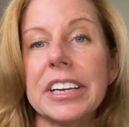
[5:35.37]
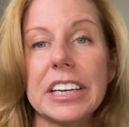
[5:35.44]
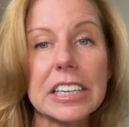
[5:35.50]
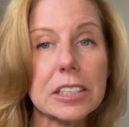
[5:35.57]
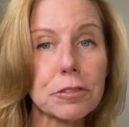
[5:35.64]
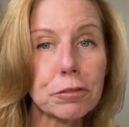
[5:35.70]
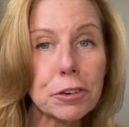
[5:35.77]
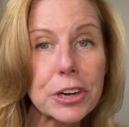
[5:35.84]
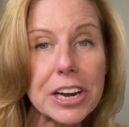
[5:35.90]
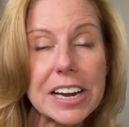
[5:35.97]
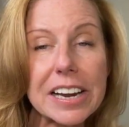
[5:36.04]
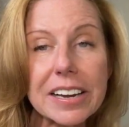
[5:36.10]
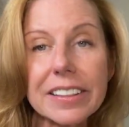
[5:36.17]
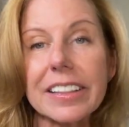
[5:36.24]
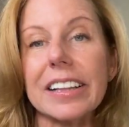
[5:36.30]
It's
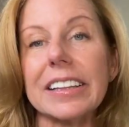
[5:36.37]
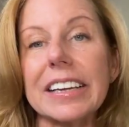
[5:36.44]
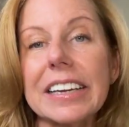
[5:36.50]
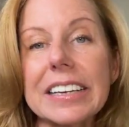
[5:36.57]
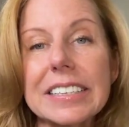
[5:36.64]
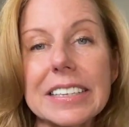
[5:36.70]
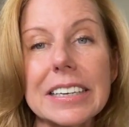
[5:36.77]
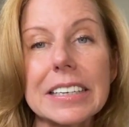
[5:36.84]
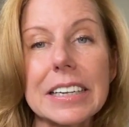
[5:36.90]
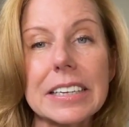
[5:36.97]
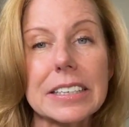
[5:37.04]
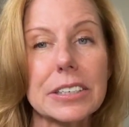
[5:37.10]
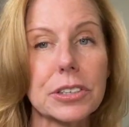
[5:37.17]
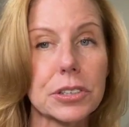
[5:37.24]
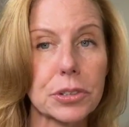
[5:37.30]
free. The link is in
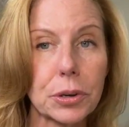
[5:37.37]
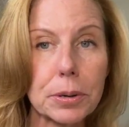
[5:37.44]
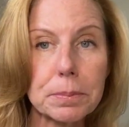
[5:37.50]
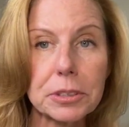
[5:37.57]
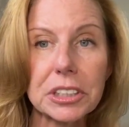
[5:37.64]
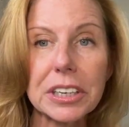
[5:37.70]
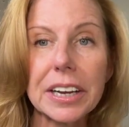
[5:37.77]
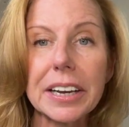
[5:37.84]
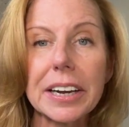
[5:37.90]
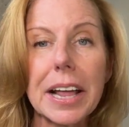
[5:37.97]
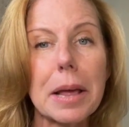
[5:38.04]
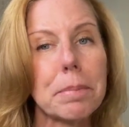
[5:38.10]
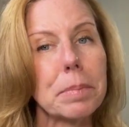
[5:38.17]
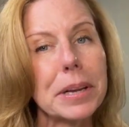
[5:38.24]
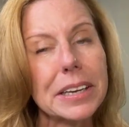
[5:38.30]
the description
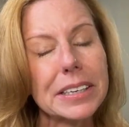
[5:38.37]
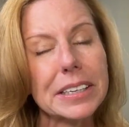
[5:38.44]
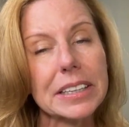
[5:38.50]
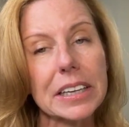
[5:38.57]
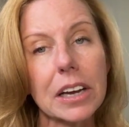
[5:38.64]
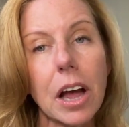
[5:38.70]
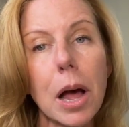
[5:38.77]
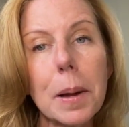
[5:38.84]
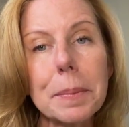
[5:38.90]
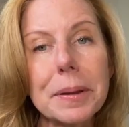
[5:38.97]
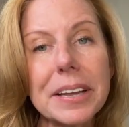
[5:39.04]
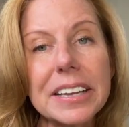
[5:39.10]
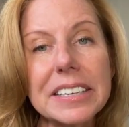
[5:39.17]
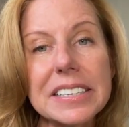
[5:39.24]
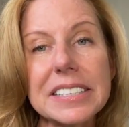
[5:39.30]
and pinned in the
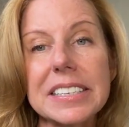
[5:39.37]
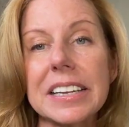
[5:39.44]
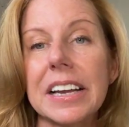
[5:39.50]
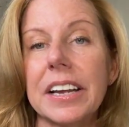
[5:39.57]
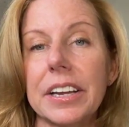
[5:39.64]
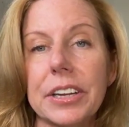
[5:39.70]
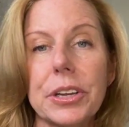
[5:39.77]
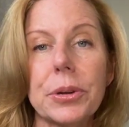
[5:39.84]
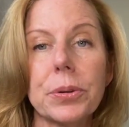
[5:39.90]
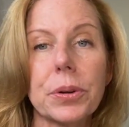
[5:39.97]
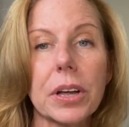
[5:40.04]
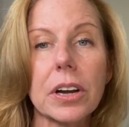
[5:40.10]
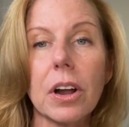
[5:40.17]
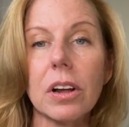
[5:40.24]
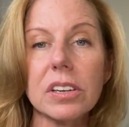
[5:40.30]
comments. You
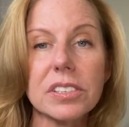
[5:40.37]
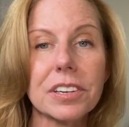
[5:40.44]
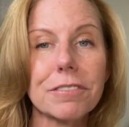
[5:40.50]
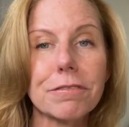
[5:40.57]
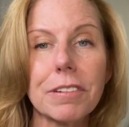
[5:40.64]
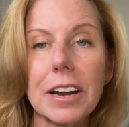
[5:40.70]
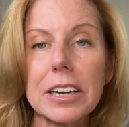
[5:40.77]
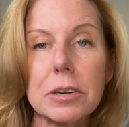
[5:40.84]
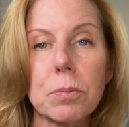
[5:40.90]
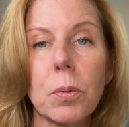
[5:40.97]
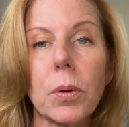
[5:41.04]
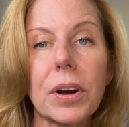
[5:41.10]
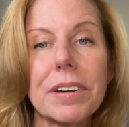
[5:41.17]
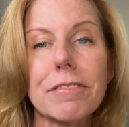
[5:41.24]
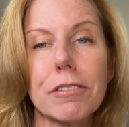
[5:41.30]
can also find
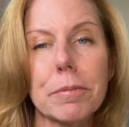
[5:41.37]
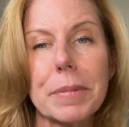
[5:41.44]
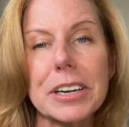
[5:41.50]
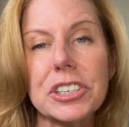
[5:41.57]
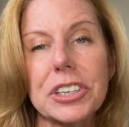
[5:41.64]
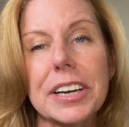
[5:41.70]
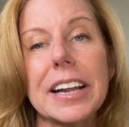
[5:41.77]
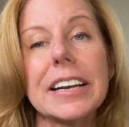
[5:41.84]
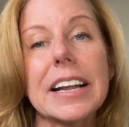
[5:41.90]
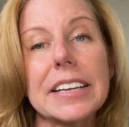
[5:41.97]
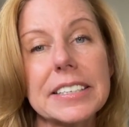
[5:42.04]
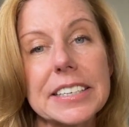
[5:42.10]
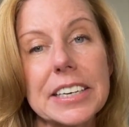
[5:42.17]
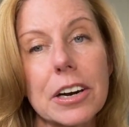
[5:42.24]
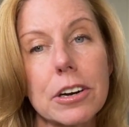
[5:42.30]
more information at
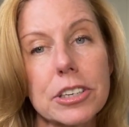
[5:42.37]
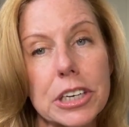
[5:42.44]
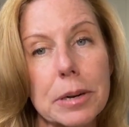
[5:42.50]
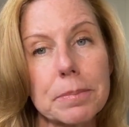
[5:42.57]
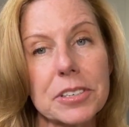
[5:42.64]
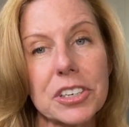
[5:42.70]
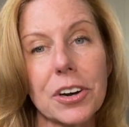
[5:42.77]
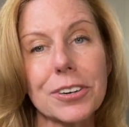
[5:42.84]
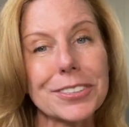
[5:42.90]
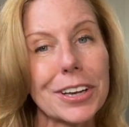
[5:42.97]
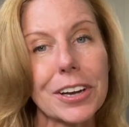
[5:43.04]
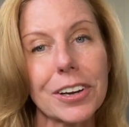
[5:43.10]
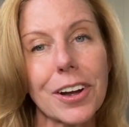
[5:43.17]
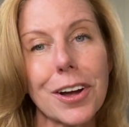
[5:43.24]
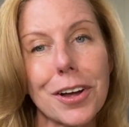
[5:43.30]

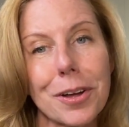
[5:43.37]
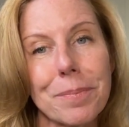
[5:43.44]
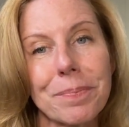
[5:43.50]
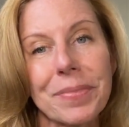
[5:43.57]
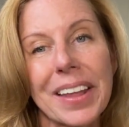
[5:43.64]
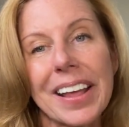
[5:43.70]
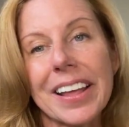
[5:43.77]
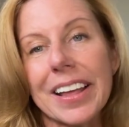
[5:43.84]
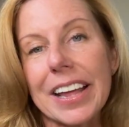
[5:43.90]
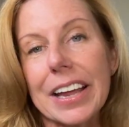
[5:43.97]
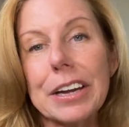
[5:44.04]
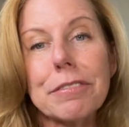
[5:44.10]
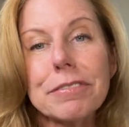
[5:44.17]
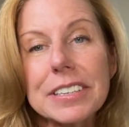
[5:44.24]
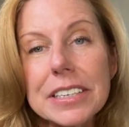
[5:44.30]
strjumpstart.com.
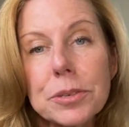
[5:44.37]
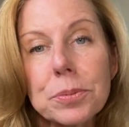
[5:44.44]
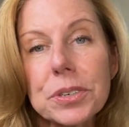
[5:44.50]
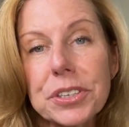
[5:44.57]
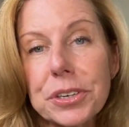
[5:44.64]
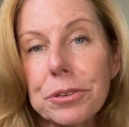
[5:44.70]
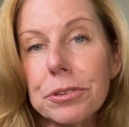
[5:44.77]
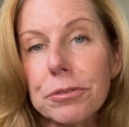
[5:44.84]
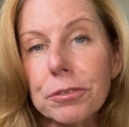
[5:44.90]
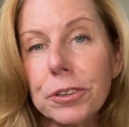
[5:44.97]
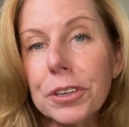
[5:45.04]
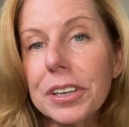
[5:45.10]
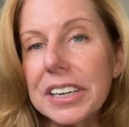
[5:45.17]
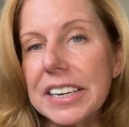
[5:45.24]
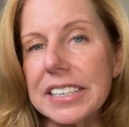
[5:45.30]
And if this was
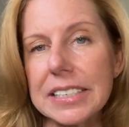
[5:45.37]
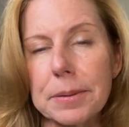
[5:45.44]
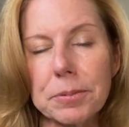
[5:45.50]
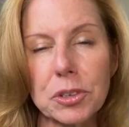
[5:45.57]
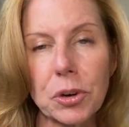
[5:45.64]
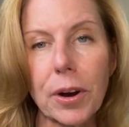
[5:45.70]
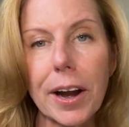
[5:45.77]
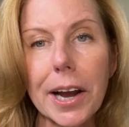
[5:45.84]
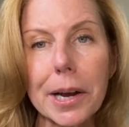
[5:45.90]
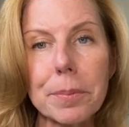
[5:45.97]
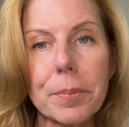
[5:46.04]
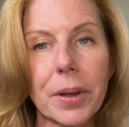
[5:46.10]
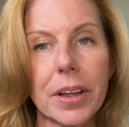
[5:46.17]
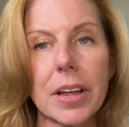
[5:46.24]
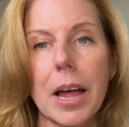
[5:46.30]
useful, hit
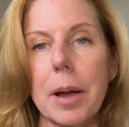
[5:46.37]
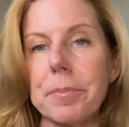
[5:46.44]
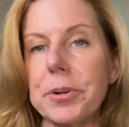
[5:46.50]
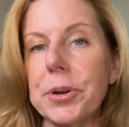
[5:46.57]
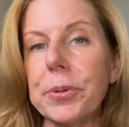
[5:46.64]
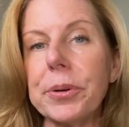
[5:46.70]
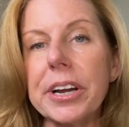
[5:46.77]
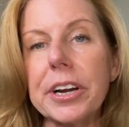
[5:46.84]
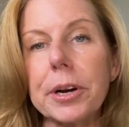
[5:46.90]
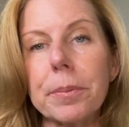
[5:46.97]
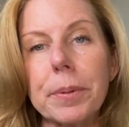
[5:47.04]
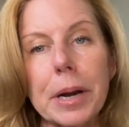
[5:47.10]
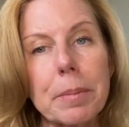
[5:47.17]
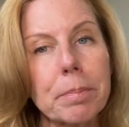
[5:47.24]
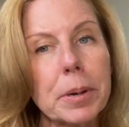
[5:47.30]
subscribe. I'm new here,
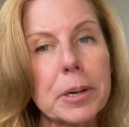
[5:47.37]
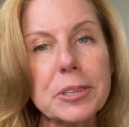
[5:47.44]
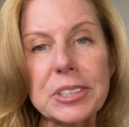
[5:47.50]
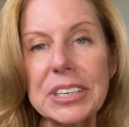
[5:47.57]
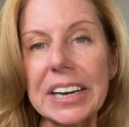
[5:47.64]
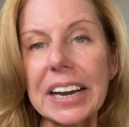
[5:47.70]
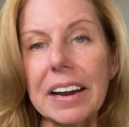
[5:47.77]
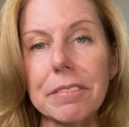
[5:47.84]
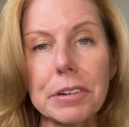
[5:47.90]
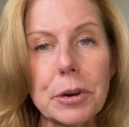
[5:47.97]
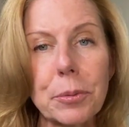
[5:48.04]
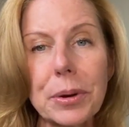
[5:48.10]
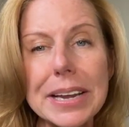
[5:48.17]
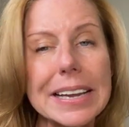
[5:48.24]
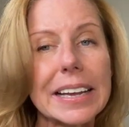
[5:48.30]
but I'm posting
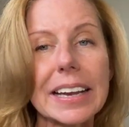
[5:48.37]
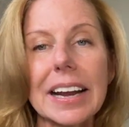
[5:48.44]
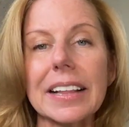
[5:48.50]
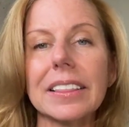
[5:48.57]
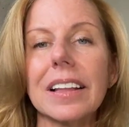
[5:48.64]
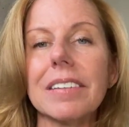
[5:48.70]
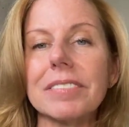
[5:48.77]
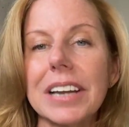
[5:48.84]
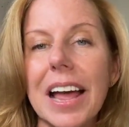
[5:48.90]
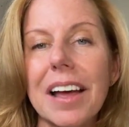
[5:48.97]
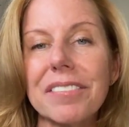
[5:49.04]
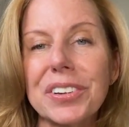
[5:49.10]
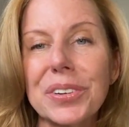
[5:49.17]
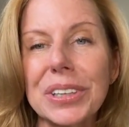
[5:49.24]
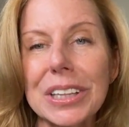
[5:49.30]
every week, and I'd love to
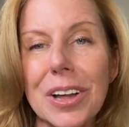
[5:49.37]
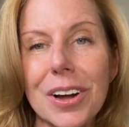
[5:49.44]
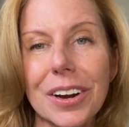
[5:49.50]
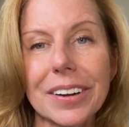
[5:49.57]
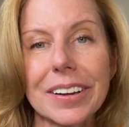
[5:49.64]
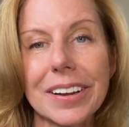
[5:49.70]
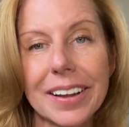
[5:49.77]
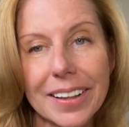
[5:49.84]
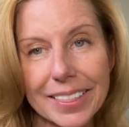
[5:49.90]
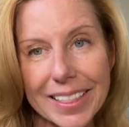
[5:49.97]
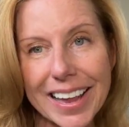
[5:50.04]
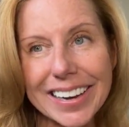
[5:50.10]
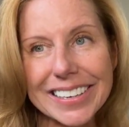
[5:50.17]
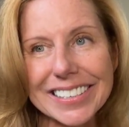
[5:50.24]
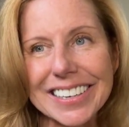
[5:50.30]
have you along.
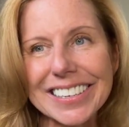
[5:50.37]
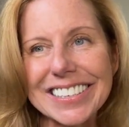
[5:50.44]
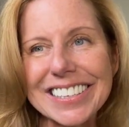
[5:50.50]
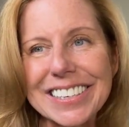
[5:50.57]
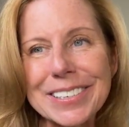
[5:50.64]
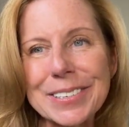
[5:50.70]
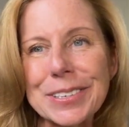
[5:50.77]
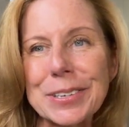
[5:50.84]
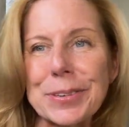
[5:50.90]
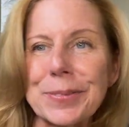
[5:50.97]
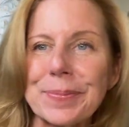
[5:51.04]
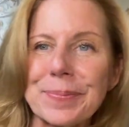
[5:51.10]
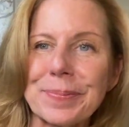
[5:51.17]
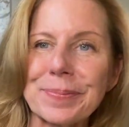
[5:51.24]
Thanks, and see you soon.